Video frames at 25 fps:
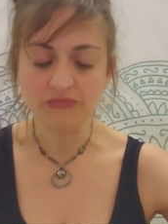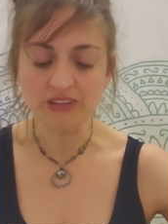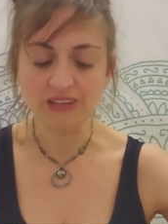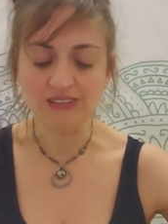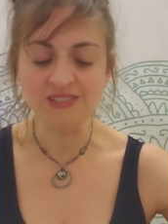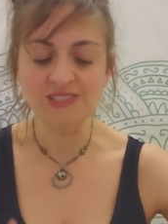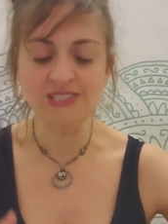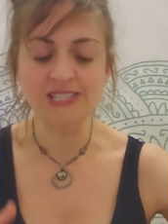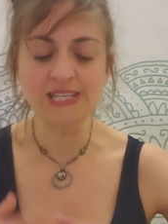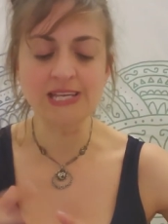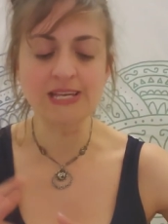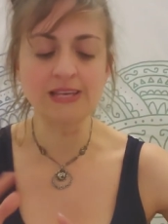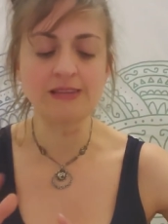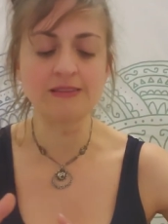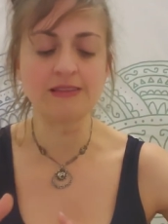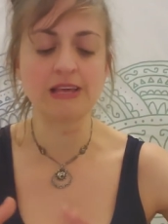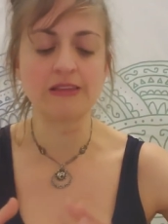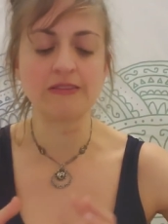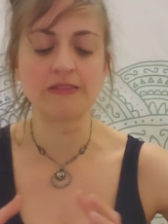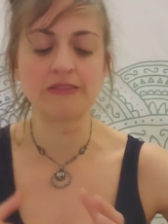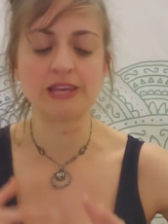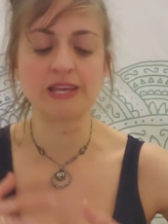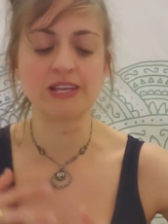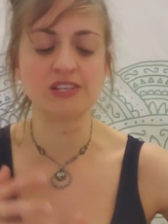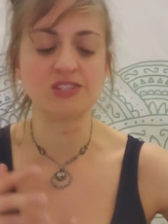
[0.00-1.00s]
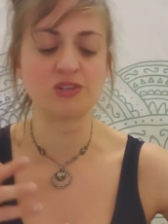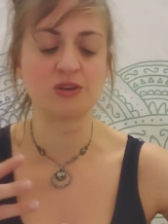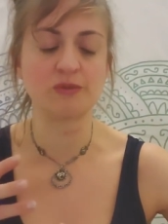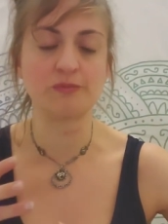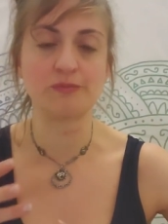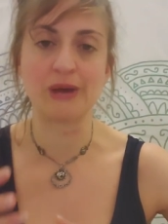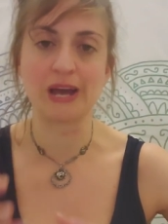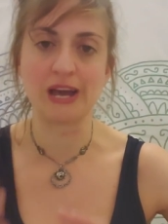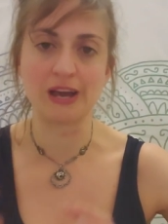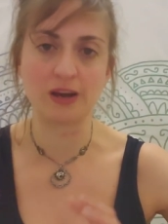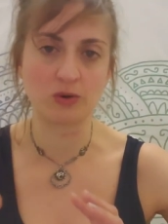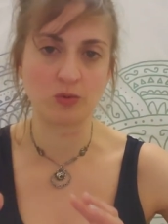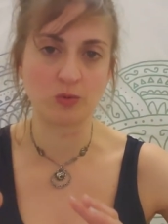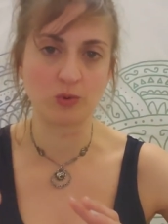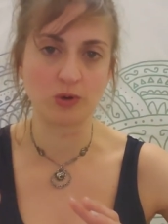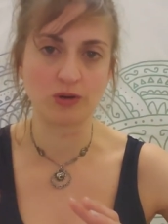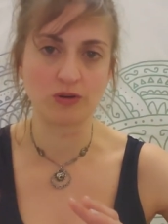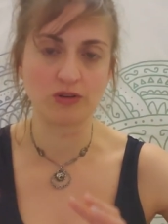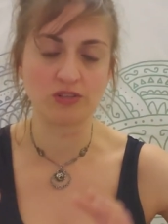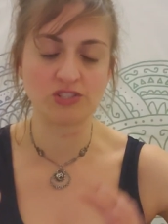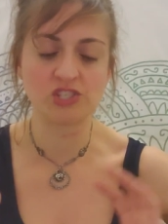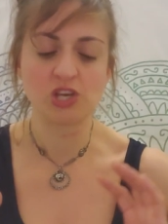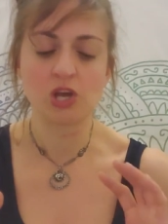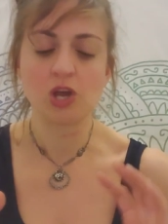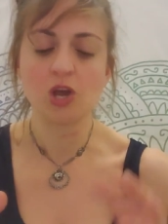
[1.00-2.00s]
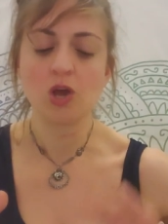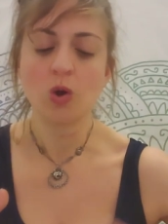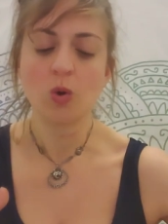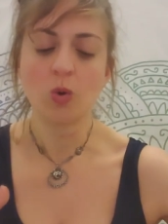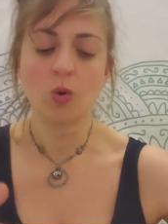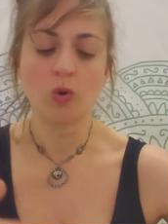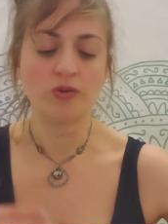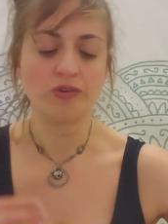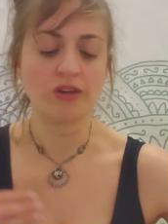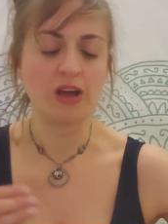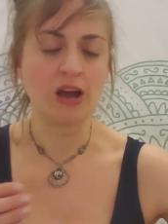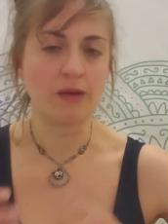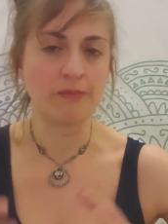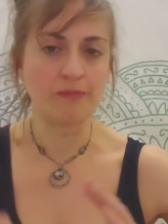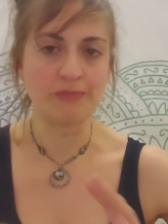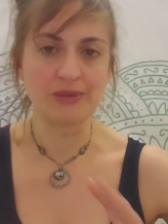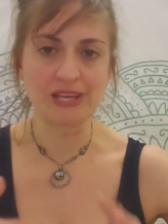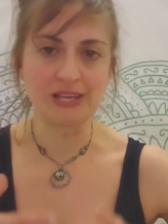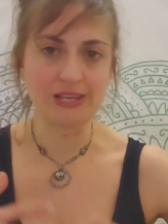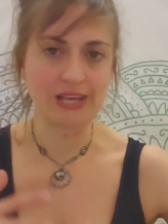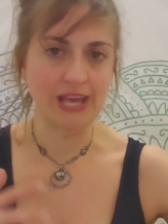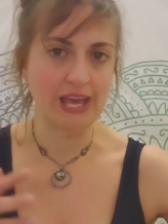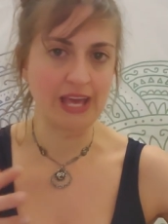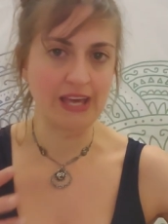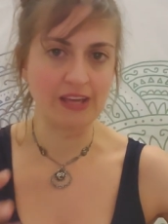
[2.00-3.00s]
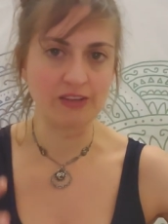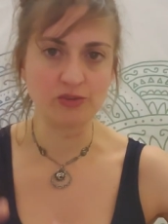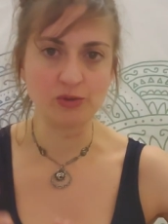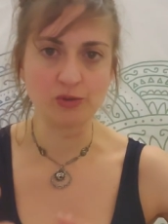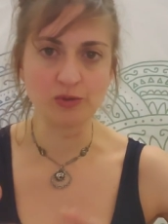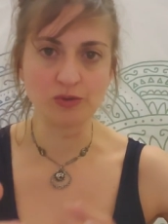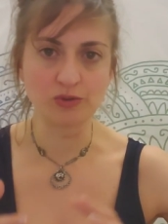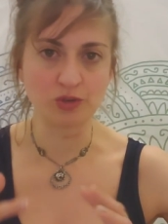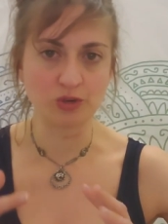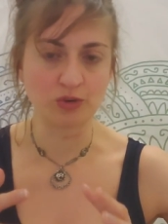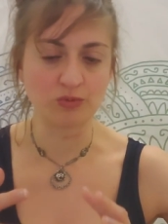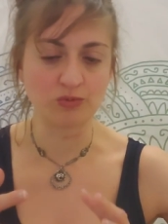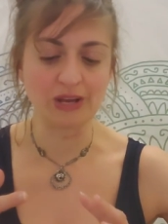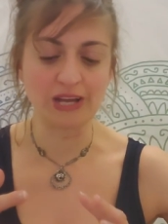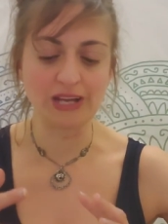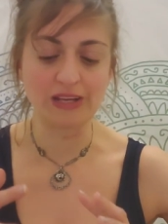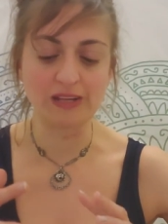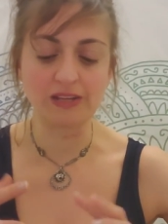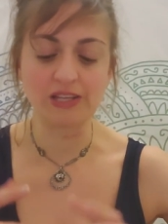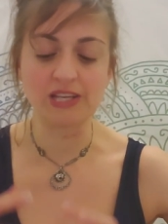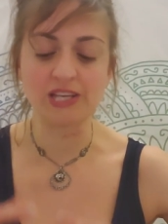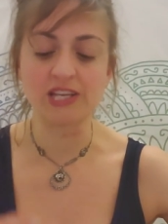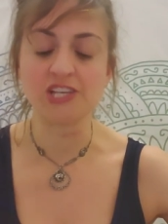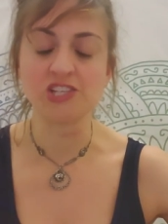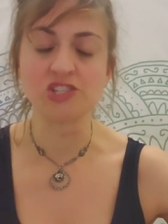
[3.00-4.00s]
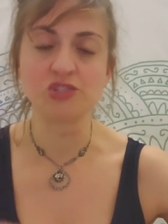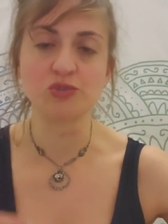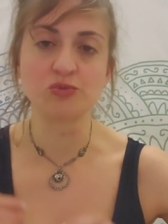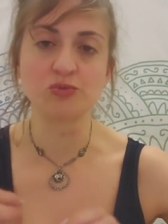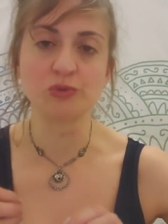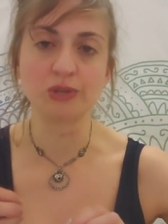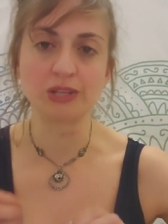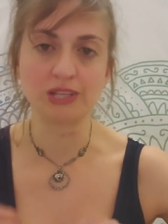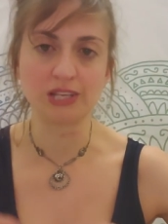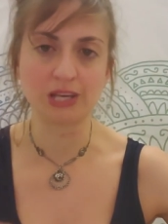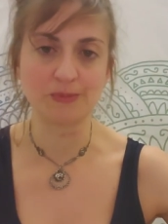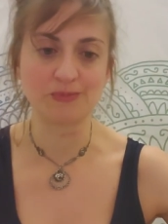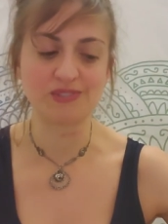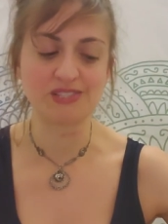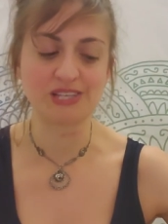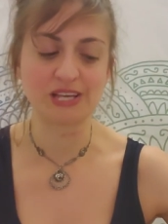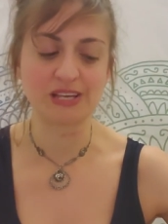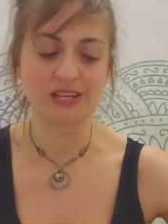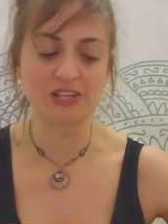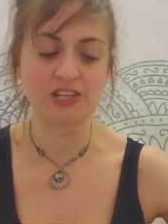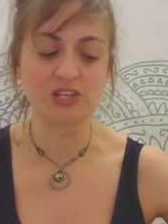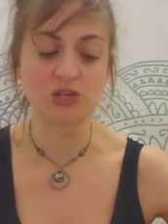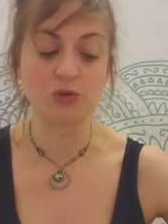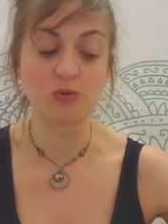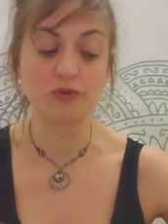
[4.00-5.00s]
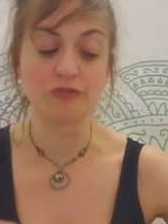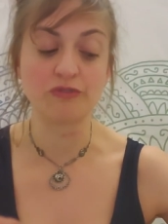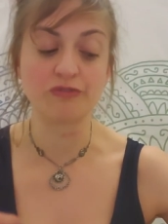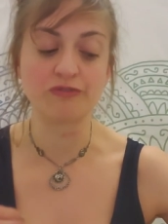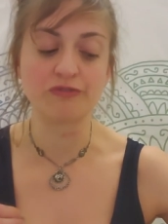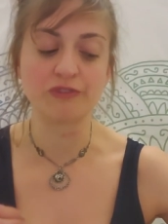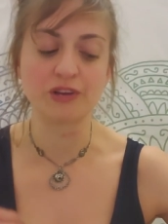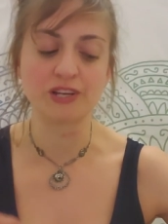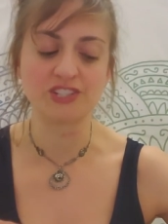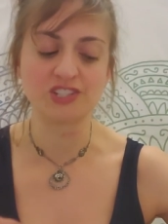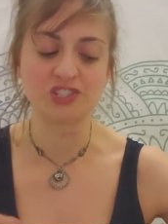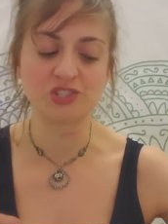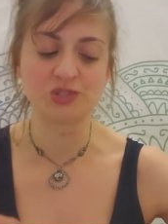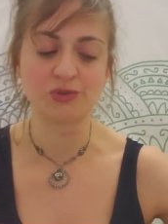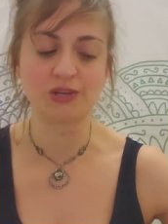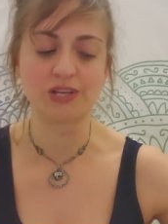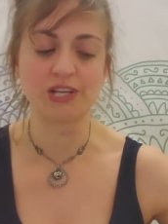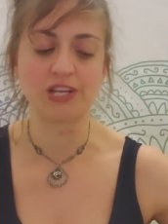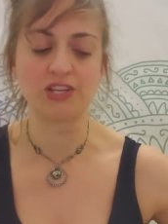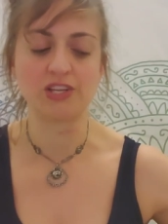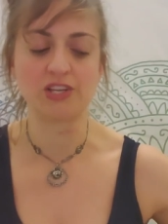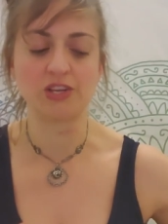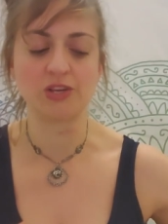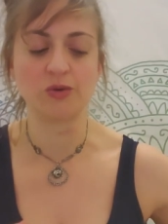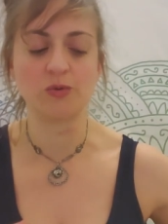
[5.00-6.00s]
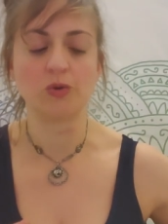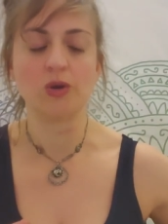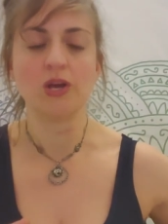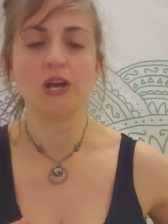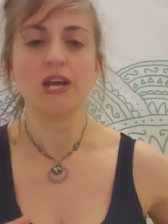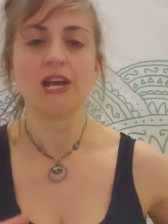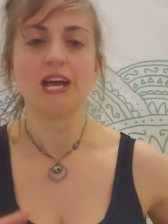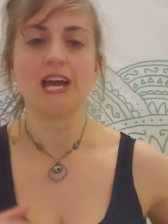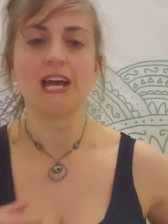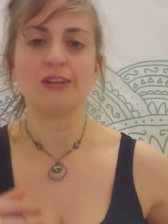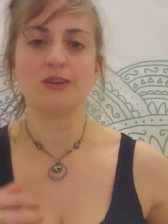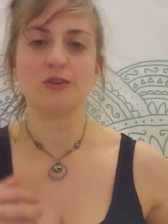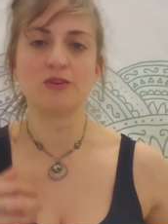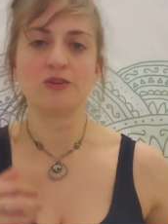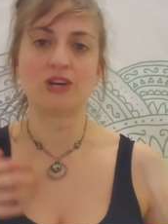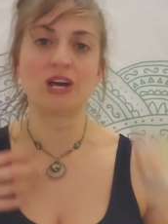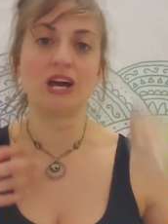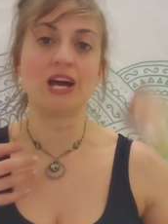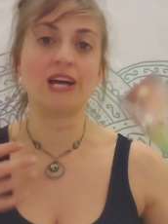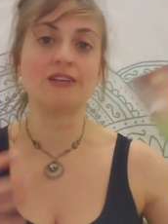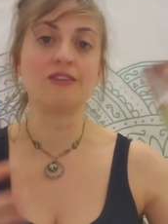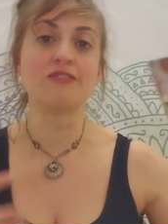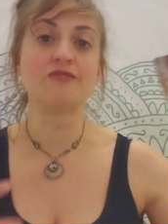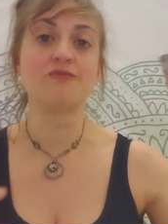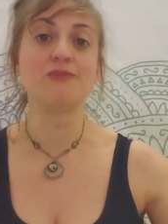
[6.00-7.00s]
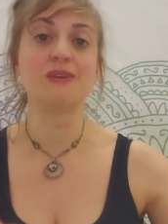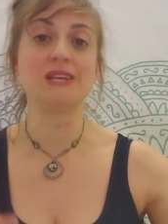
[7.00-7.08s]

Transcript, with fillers: seeing that things are backwards or not being handled correctly is really upsetting you and frustrating you and you're kind of